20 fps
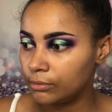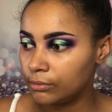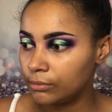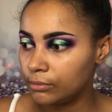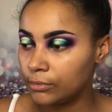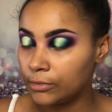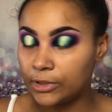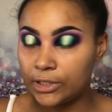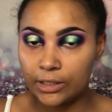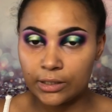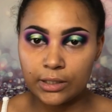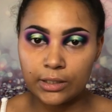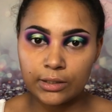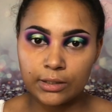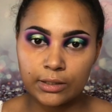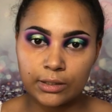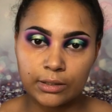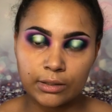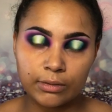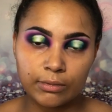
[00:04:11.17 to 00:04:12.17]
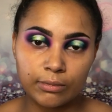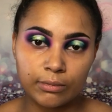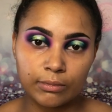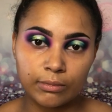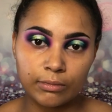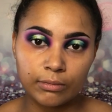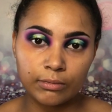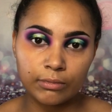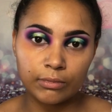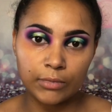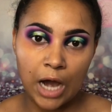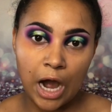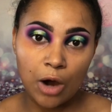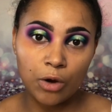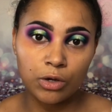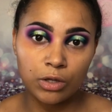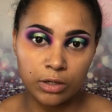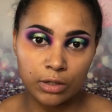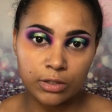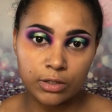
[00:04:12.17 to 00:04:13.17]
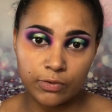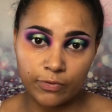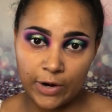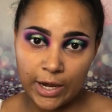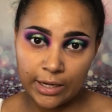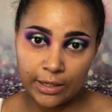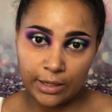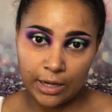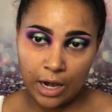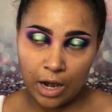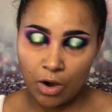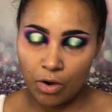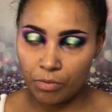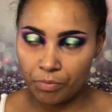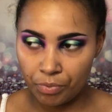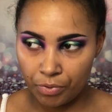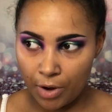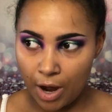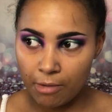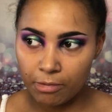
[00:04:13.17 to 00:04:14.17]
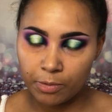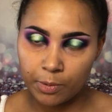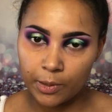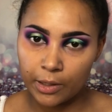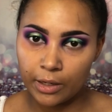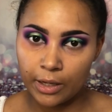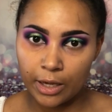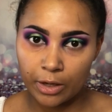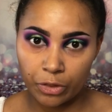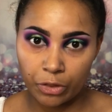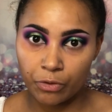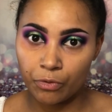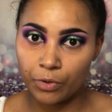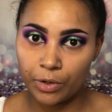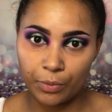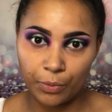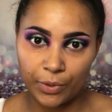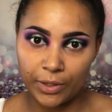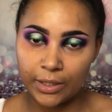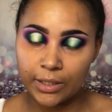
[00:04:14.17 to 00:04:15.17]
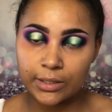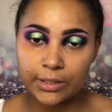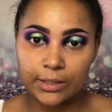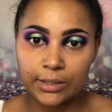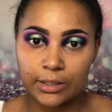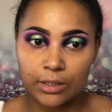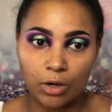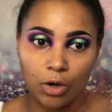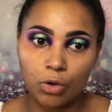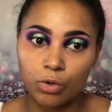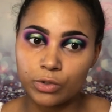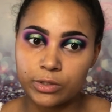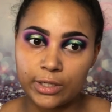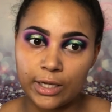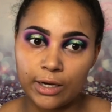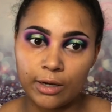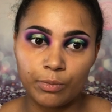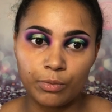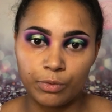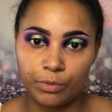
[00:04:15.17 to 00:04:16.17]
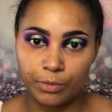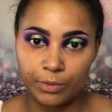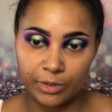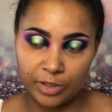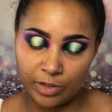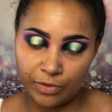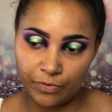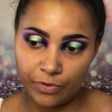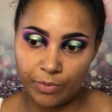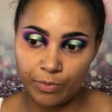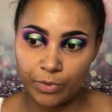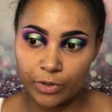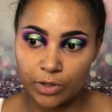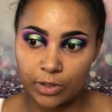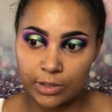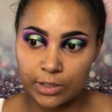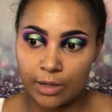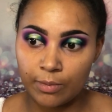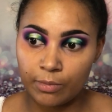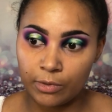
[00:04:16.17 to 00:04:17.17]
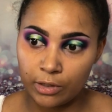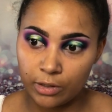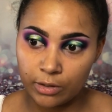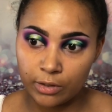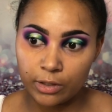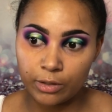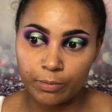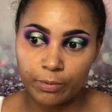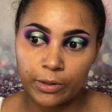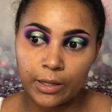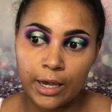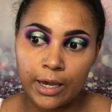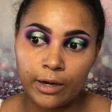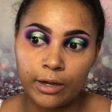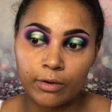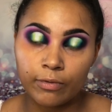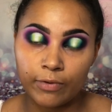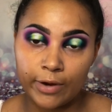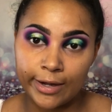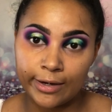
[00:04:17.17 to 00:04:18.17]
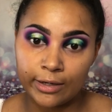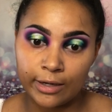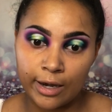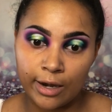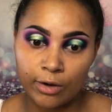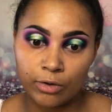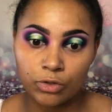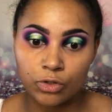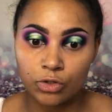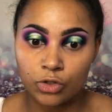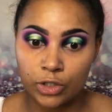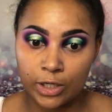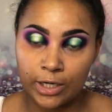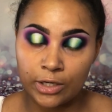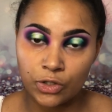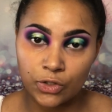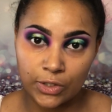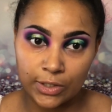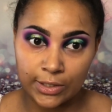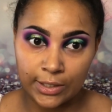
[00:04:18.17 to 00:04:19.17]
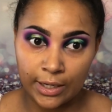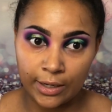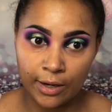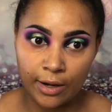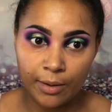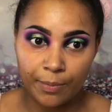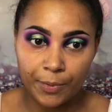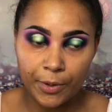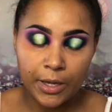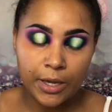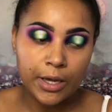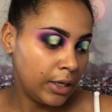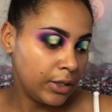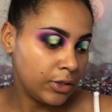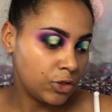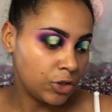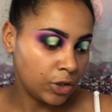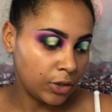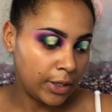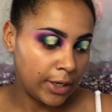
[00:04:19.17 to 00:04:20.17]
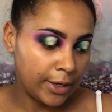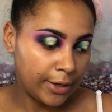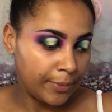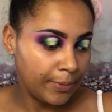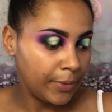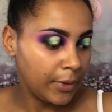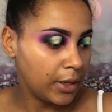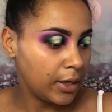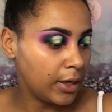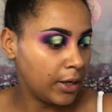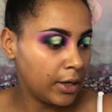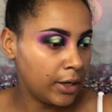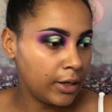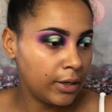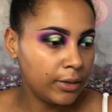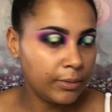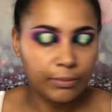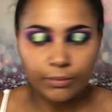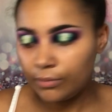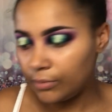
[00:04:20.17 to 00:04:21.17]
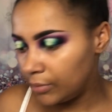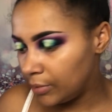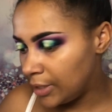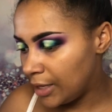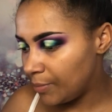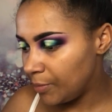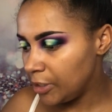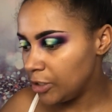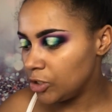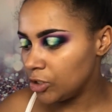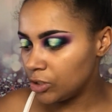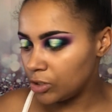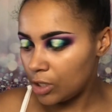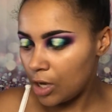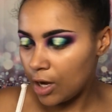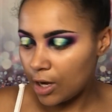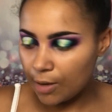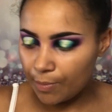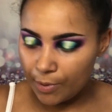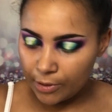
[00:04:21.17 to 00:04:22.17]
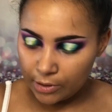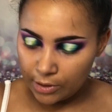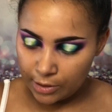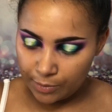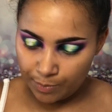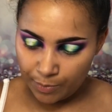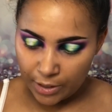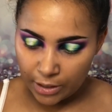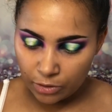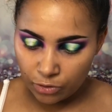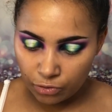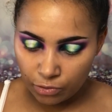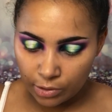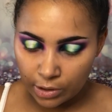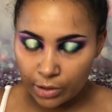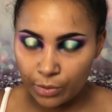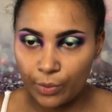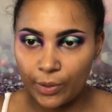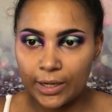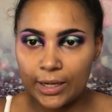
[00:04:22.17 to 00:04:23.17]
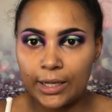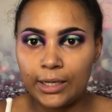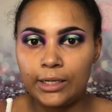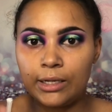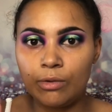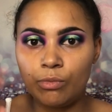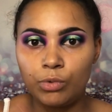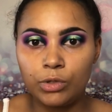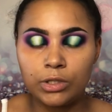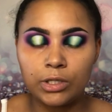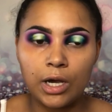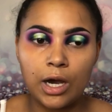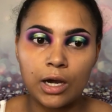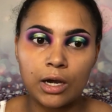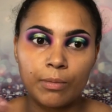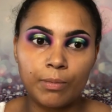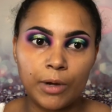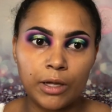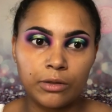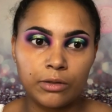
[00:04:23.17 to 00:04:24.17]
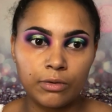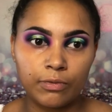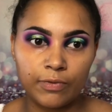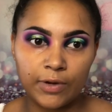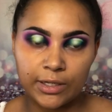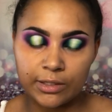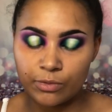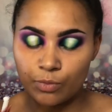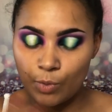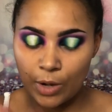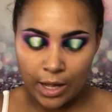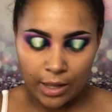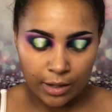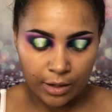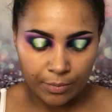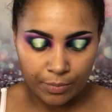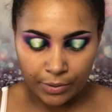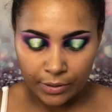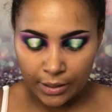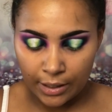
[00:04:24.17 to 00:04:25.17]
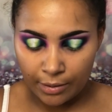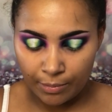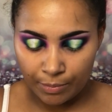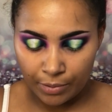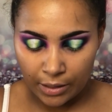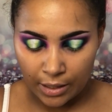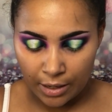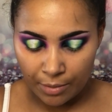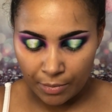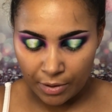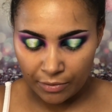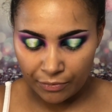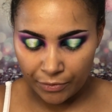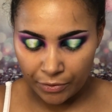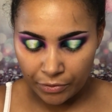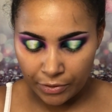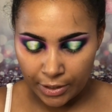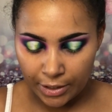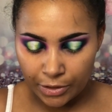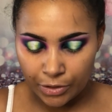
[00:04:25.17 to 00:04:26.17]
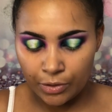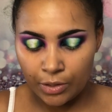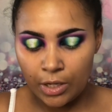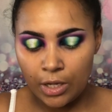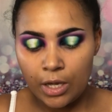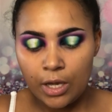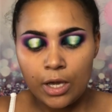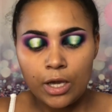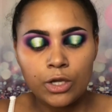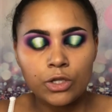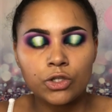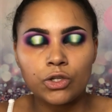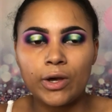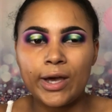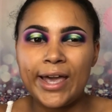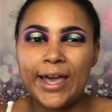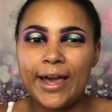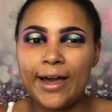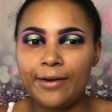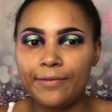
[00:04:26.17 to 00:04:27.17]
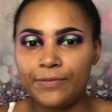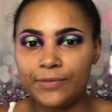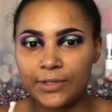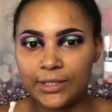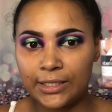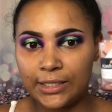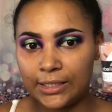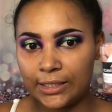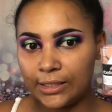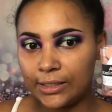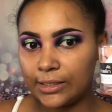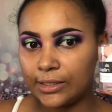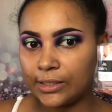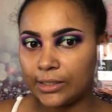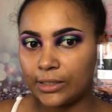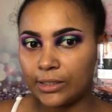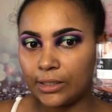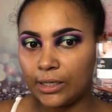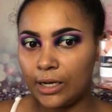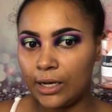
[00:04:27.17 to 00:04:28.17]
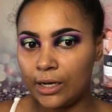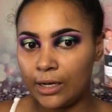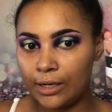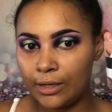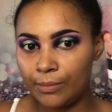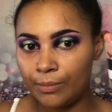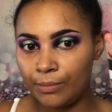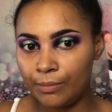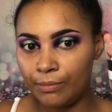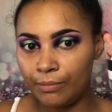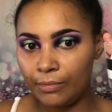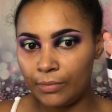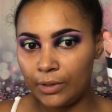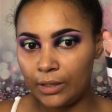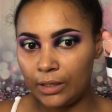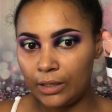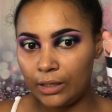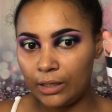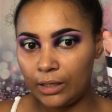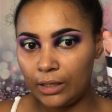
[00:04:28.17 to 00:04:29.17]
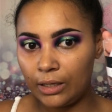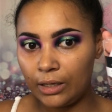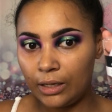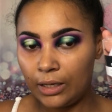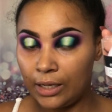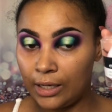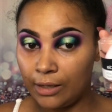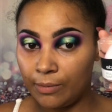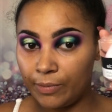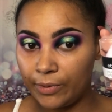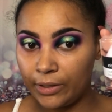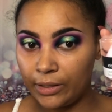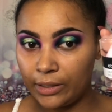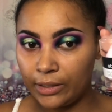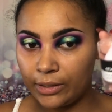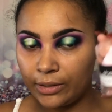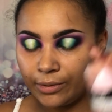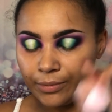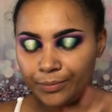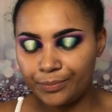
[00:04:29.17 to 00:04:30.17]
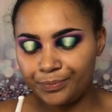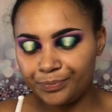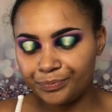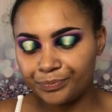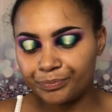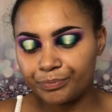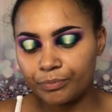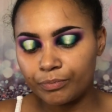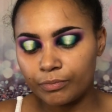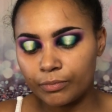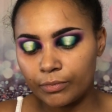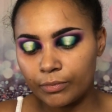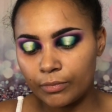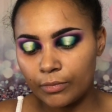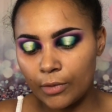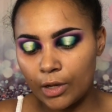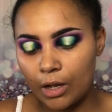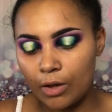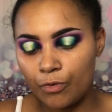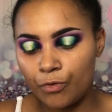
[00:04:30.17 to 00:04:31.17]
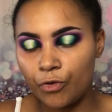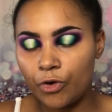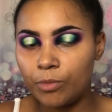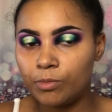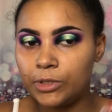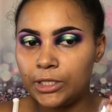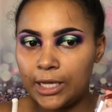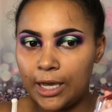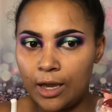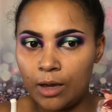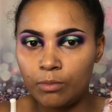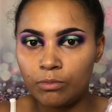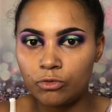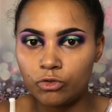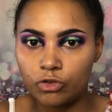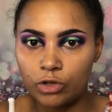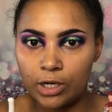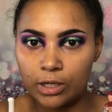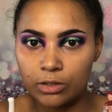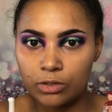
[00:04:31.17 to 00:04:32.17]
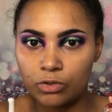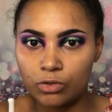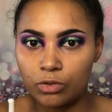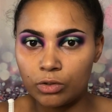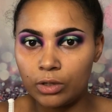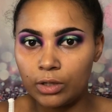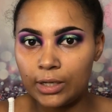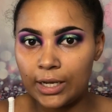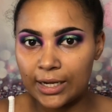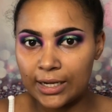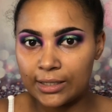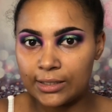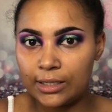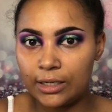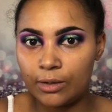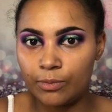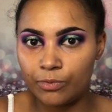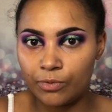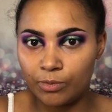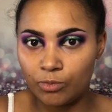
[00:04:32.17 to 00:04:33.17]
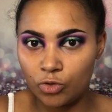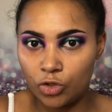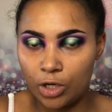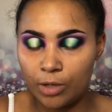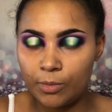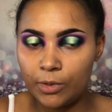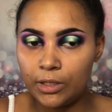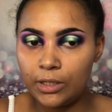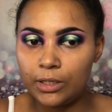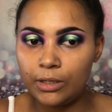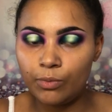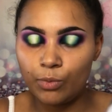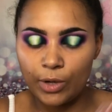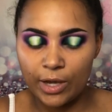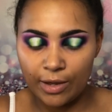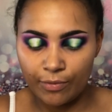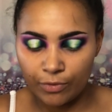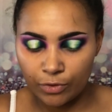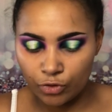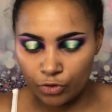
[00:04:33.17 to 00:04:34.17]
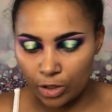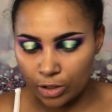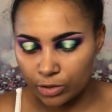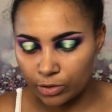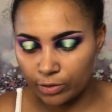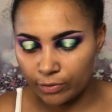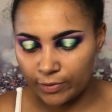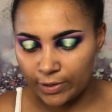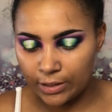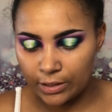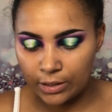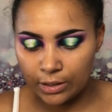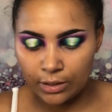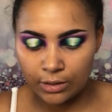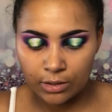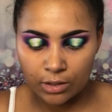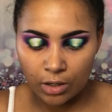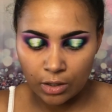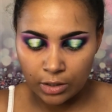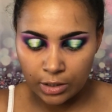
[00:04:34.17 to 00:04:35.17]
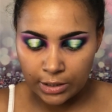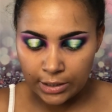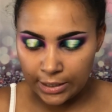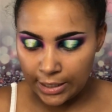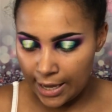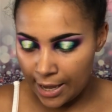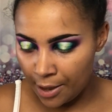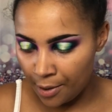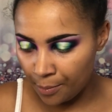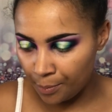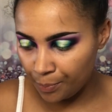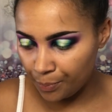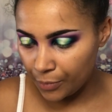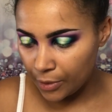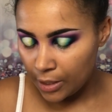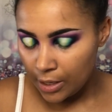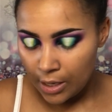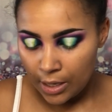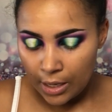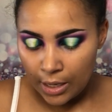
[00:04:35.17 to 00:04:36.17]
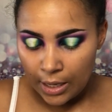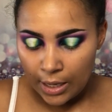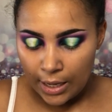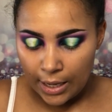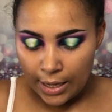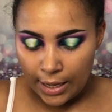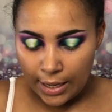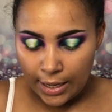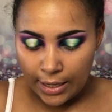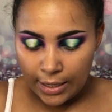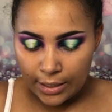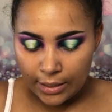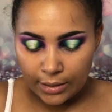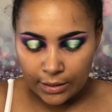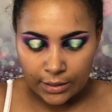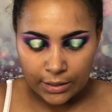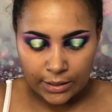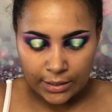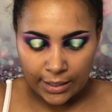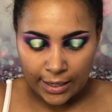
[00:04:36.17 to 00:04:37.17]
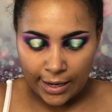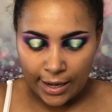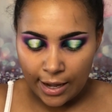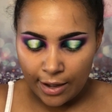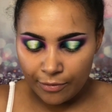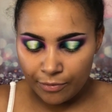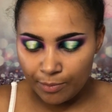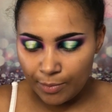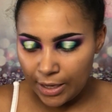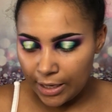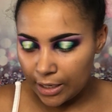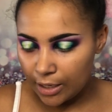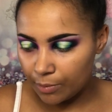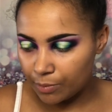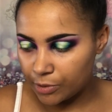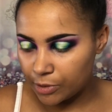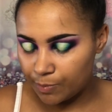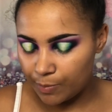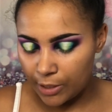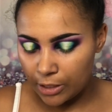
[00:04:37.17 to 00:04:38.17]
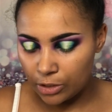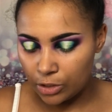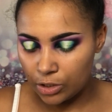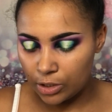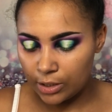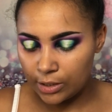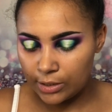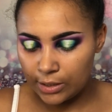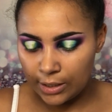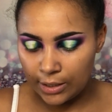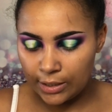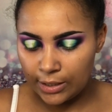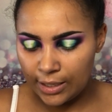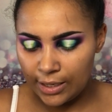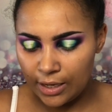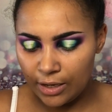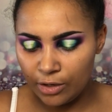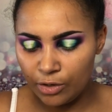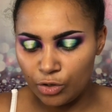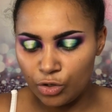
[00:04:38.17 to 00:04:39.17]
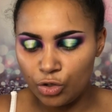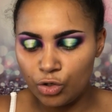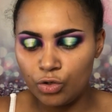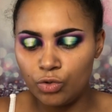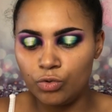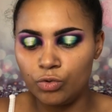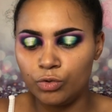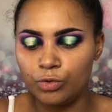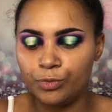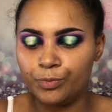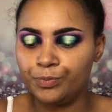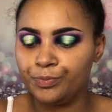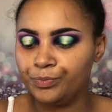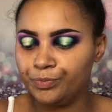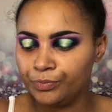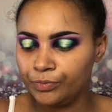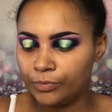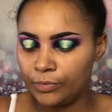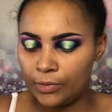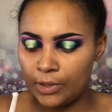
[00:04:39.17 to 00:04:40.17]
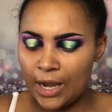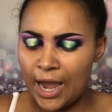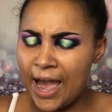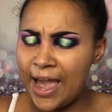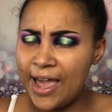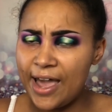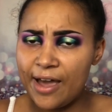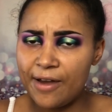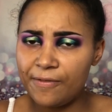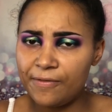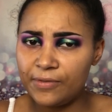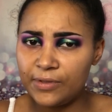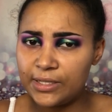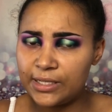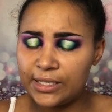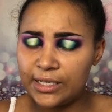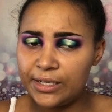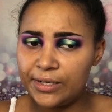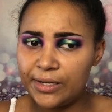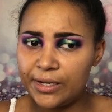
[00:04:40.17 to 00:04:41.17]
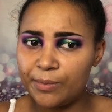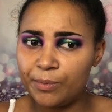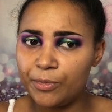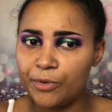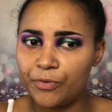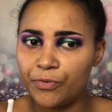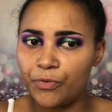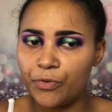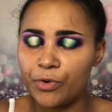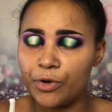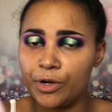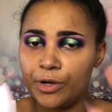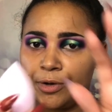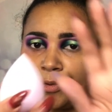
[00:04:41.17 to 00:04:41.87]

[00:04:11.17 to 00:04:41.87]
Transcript: this is how it looks right now. Probably in 3 weeks the whole setup will be different because I'm literally planning right now to change the setup. So yeah, let me just talk about the sponge real quick and then we talk about the rest while I apply my foundation. So I have this Ebelin from DM drugstore. Like I said, I'm from Germany. We have a drugstore right here that's called DM, and they have makeup sponges and they are new. I haven't seen them before.